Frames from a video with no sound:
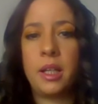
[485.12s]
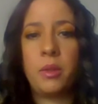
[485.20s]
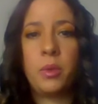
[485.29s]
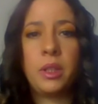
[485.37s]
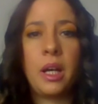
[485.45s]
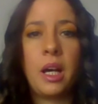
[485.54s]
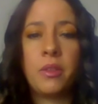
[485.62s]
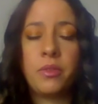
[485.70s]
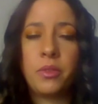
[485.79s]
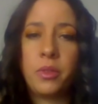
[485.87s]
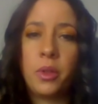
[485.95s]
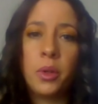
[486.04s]
they will have
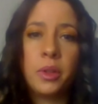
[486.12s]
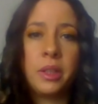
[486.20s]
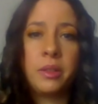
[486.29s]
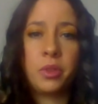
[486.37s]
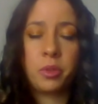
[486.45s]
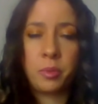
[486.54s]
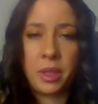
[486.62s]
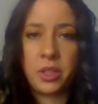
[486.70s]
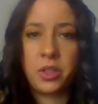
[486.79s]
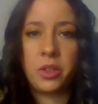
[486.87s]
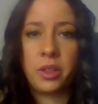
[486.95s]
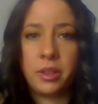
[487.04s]
all the
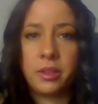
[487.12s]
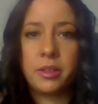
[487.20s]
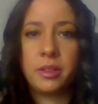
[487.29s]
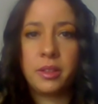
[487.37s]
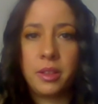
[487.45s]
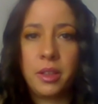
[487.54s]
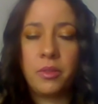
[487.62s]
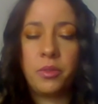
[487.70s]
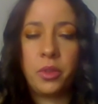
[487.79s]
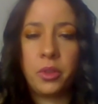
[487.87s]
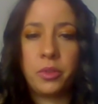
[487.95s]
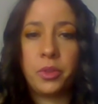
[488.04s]
information in
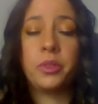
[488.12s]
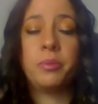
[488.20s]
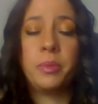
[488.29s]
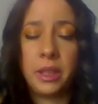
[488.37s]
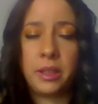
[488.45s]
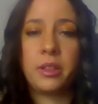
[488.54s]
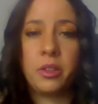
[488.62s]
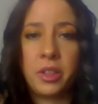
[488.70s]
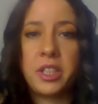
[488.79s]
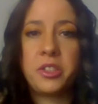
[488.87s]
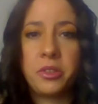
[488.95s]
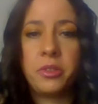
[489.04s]
for, for make a
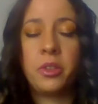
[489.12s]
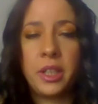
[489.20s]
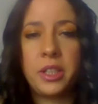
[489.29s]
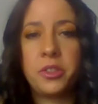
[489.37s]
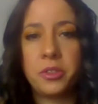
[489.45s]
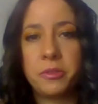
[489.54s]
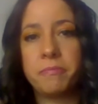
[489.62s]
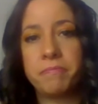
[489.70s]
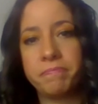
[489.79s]
donation donation.